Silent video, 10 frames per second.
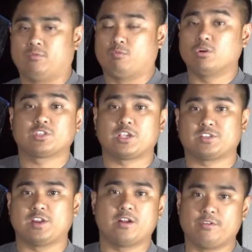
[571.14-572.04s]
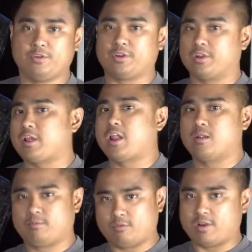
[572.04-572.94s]
Worst case scenario, you could end
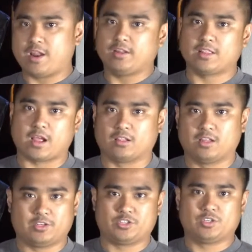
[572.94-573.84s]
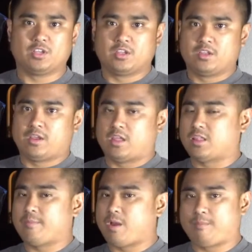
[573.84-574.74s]
up grenading that clutch, and
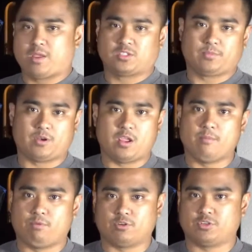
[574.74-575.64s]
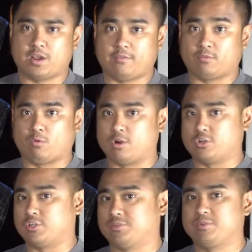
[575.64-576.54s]
that might mess up your input shaft or your
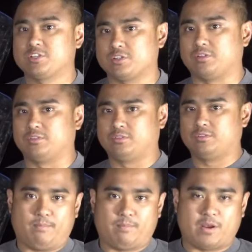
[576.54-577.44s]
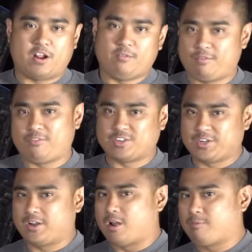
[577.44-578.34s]
transmission. By not
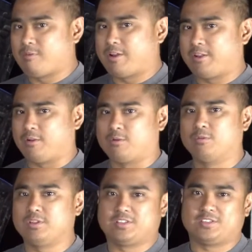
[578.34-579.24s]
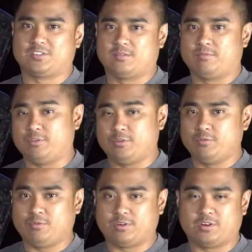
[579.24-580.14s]
refreshing and upgrading your cooling system,
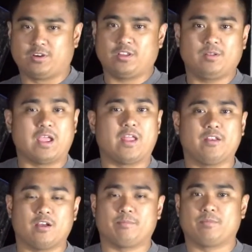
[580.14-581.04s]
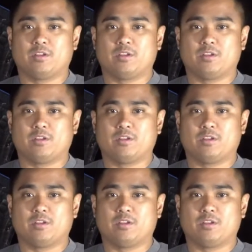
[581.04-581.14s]
you could end up